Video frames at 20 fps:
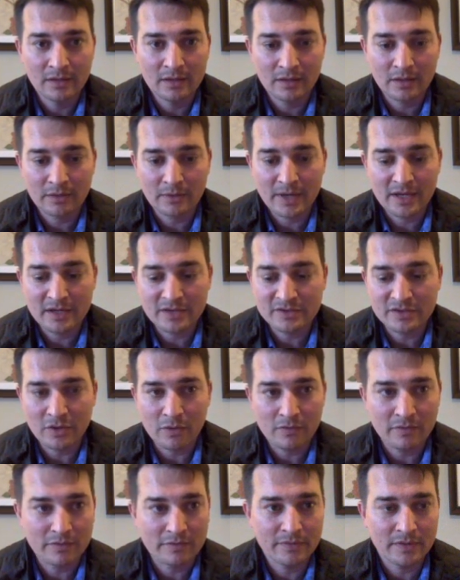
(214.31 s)
Alright, here's an
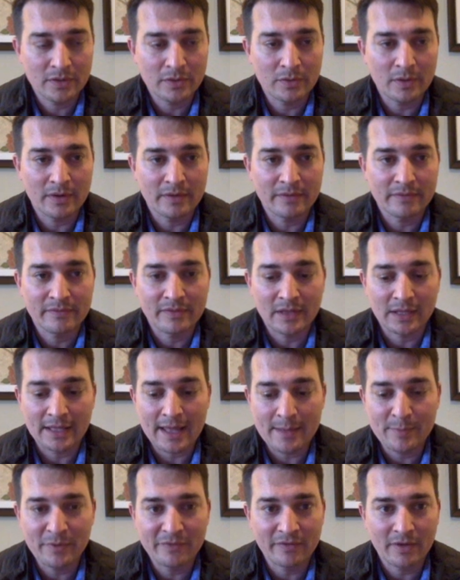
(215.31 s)
overview of the
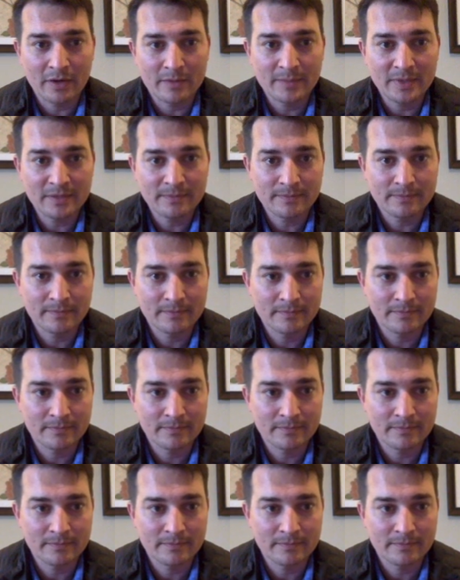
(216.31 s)
lab environment.